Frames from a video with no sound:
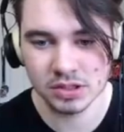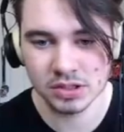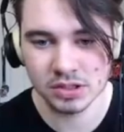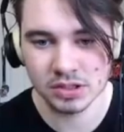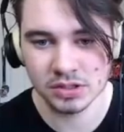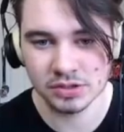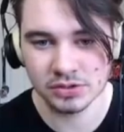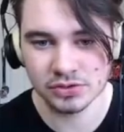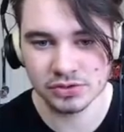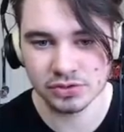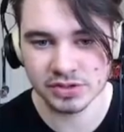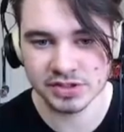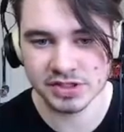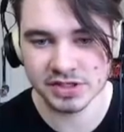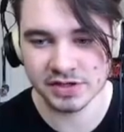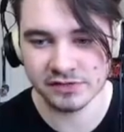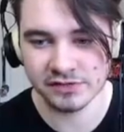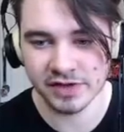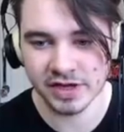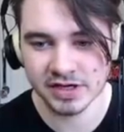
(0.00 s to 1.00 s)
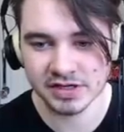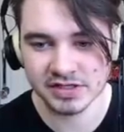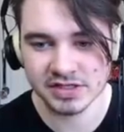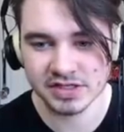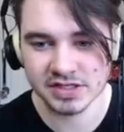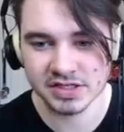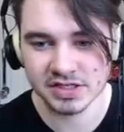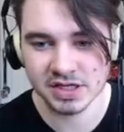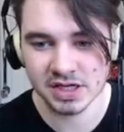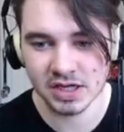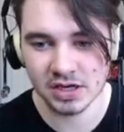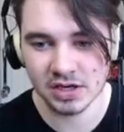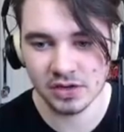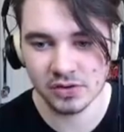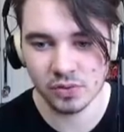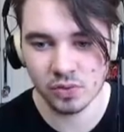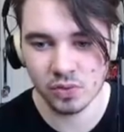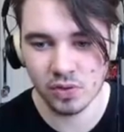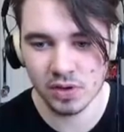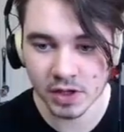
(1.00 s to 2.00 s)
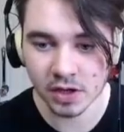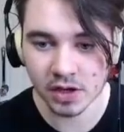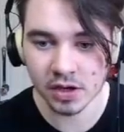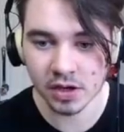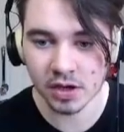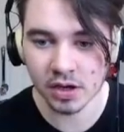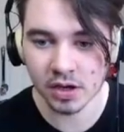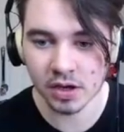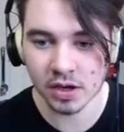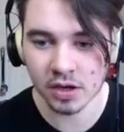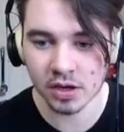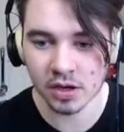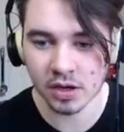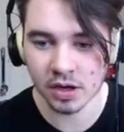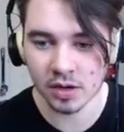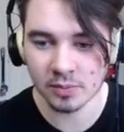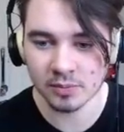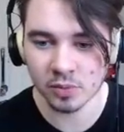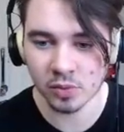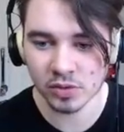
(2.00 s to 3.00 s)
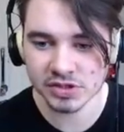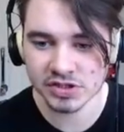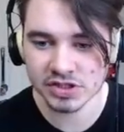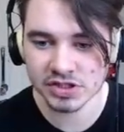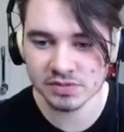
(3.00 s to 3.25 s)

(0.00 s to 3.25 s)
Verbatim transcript: Interesting vent. Hello. Uh, up once